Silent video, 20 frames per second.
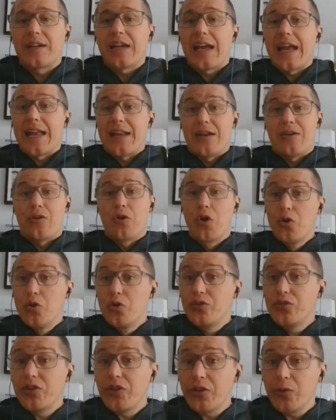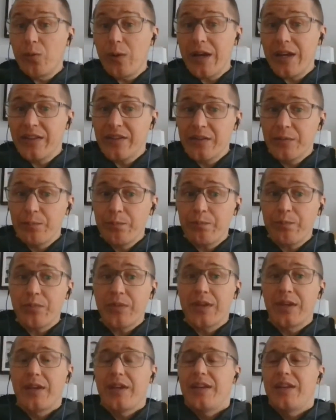And who's going to wear them?
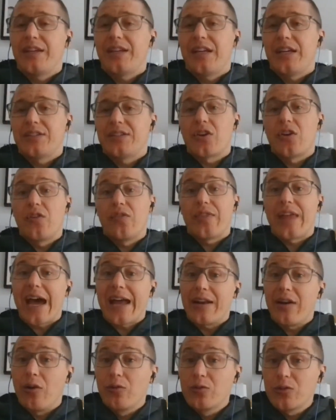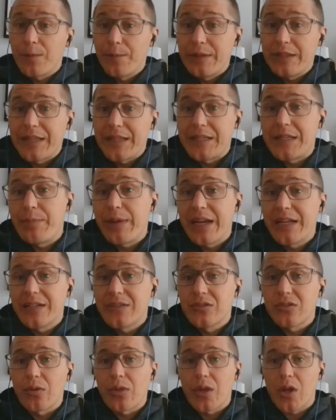So that ultimately
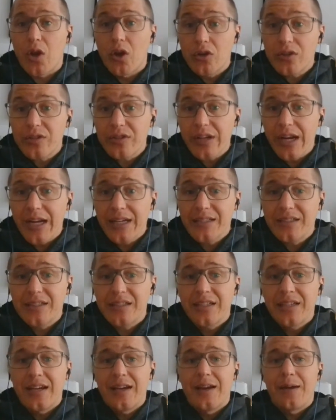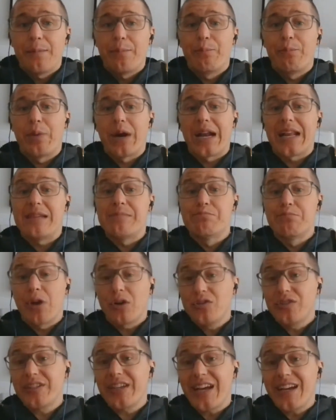depends on the contract. But in
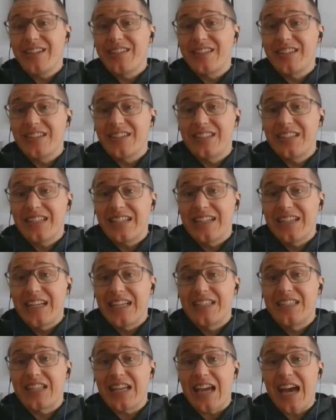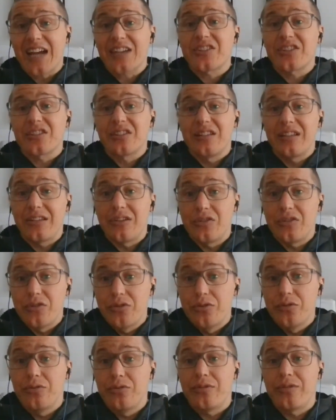most cases, it's actually
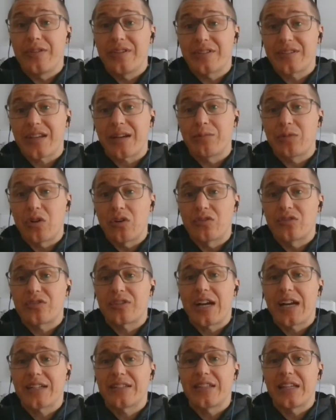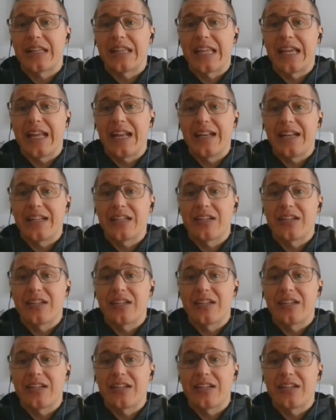you, the subcontractor, that